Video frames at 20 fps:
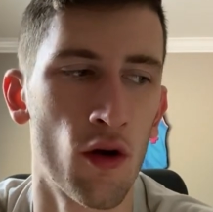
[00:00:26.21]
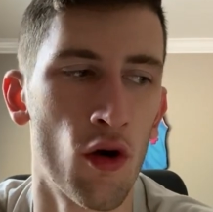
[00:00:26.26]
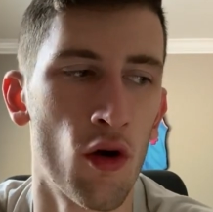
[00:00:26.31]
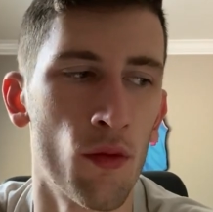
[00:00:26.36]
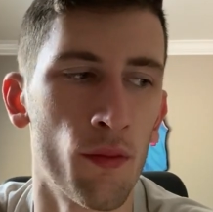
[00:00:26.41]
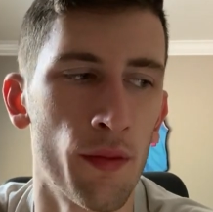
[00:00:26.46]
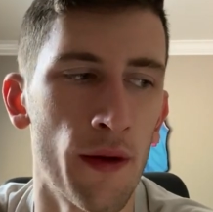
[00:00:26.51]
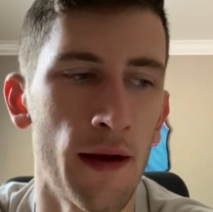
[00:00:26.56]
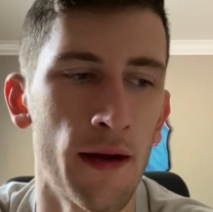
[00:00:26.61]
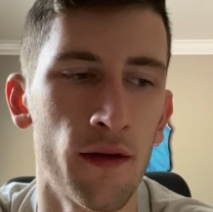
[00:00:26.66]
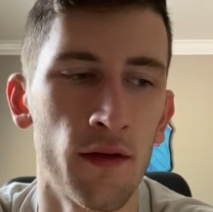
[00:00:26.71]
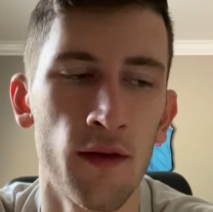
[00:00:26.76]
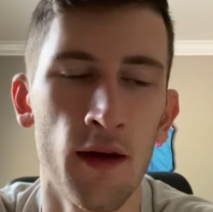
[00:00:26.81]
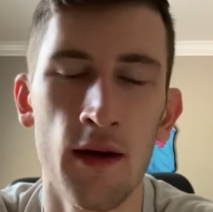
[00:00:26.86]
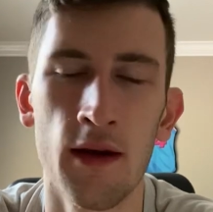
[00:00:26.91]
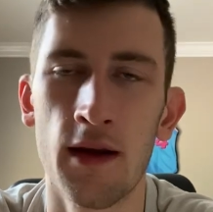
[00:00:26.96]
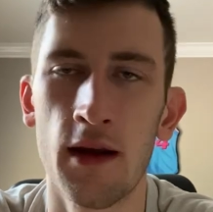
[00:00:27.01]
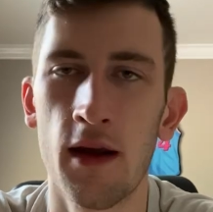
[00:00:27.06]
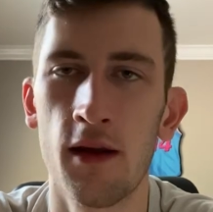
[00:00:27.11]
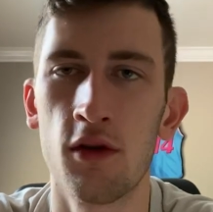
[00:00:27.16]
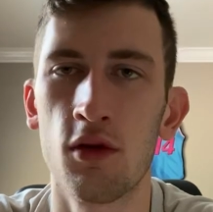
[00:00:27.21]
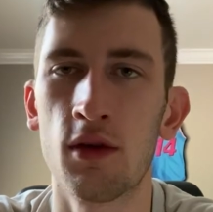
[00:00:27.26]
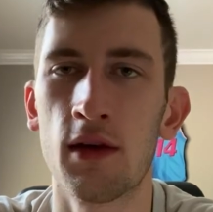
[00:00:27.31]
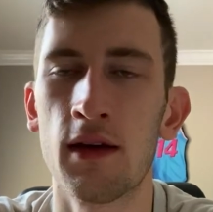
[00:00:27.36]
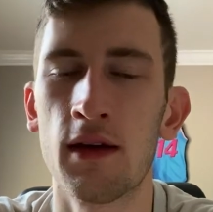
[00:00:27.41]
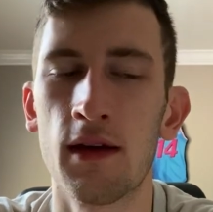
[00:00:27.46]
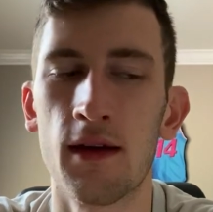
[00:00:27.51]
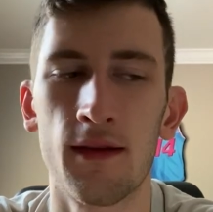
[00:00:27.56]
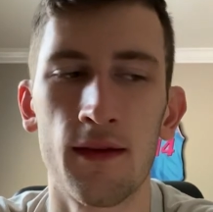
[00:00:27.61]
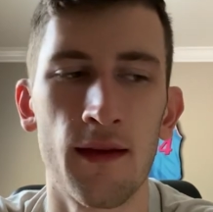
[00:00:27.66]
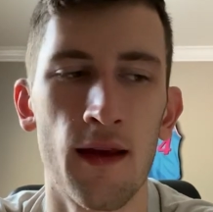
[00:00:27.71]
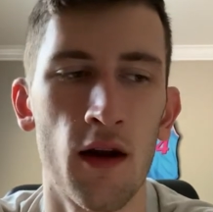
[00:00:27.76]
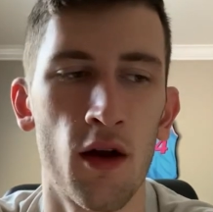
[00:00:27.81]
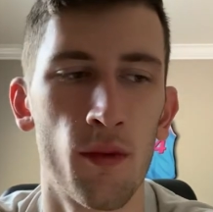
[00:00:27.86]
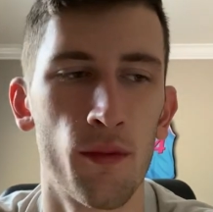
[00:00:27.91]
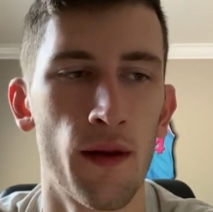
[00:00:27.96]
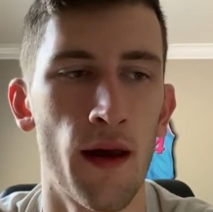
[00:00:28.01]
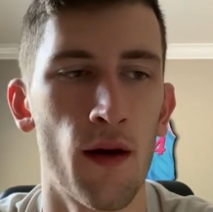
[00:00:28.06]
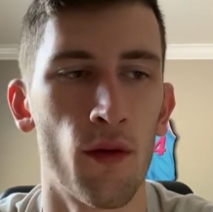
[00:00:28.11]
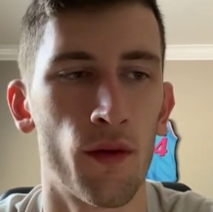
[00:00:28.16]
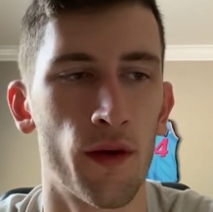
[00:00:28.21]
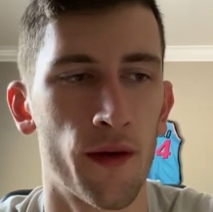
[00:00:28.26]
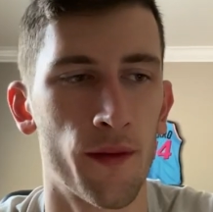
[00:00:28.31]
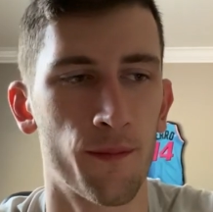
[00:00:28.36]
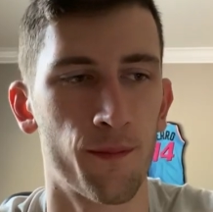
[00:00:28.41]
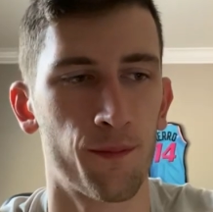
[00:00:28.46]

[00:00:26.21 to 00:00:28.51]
homepage, and you can get set up that way.